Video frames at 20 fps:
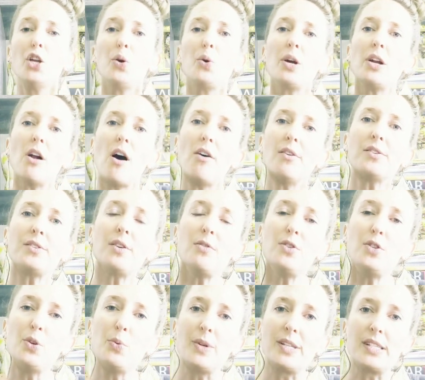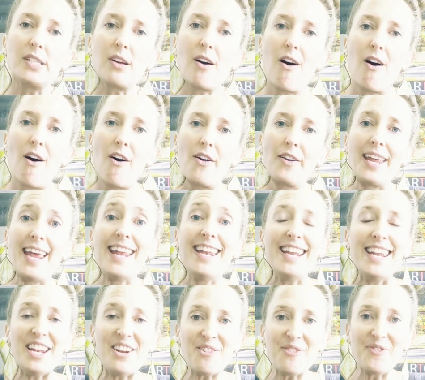You can also do what's called
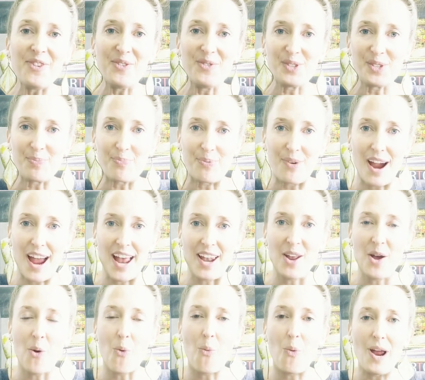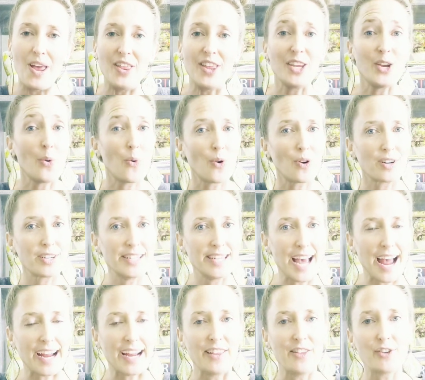an interview spread with your
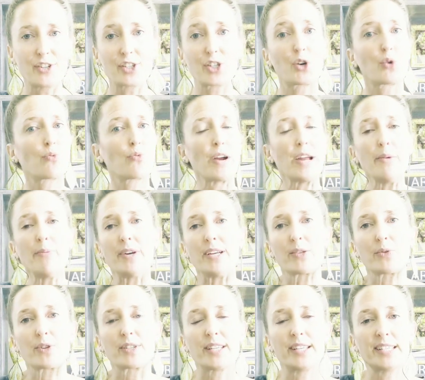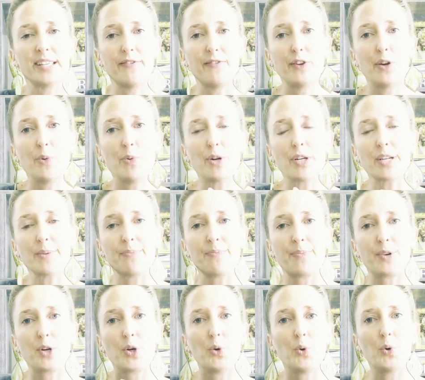deck. And there's great resources. If you were to
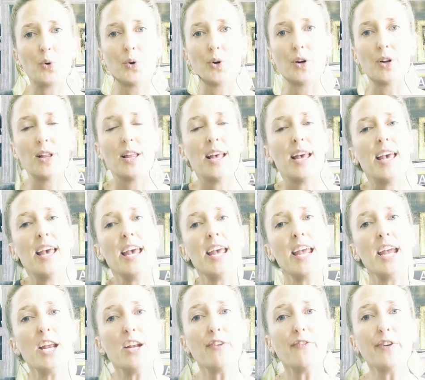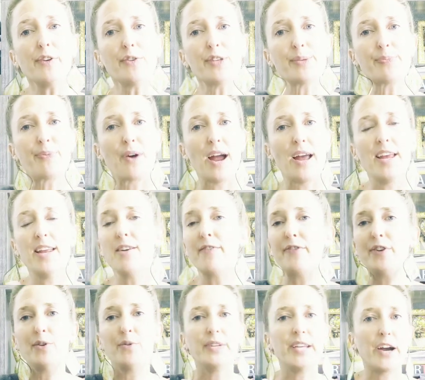Google interview
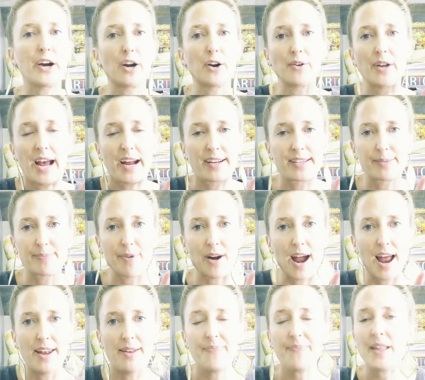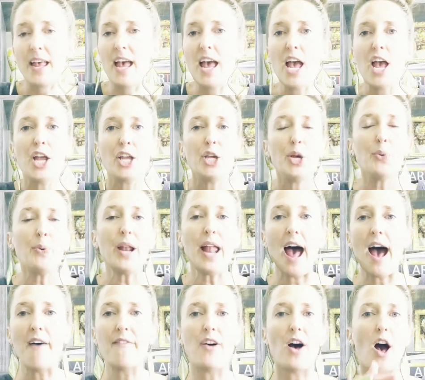tarot deck spread, you would
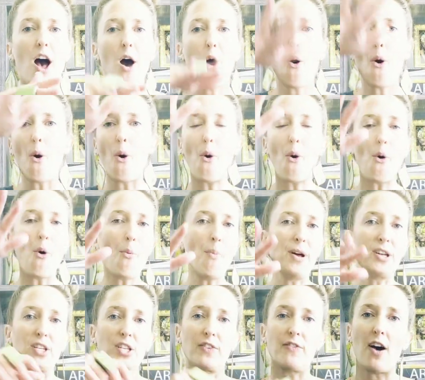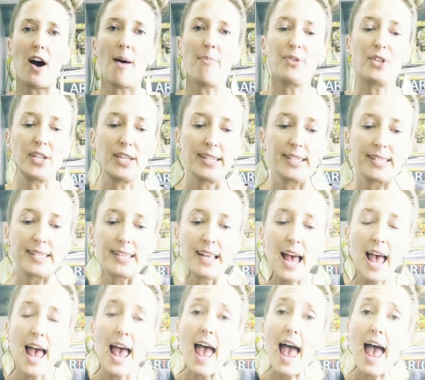have a whole bunch of options.